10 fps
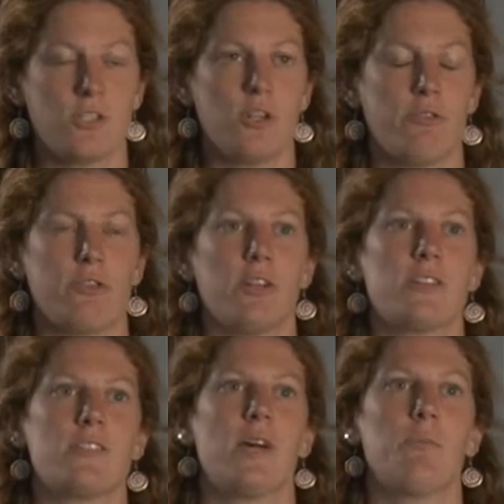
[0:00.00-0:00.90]
So for
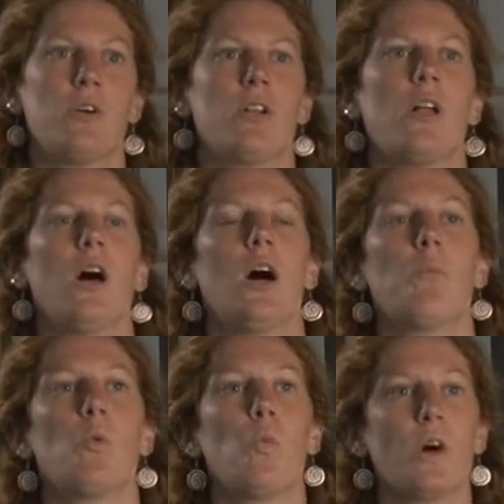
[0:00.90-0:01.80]
example,
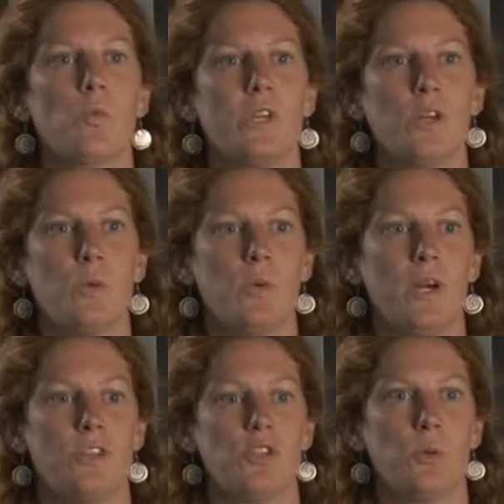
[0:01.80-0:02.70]
one week we
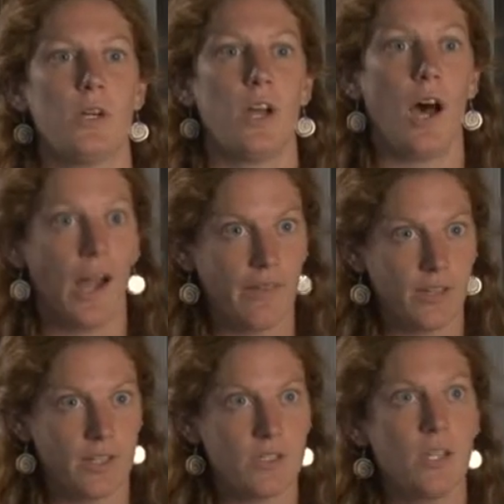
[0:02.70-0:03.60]
went to an
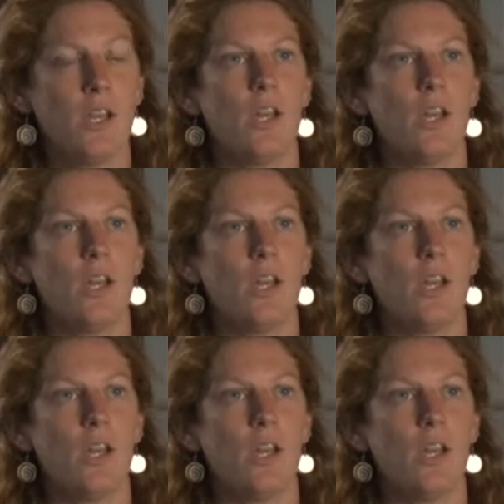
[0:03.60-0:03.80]
island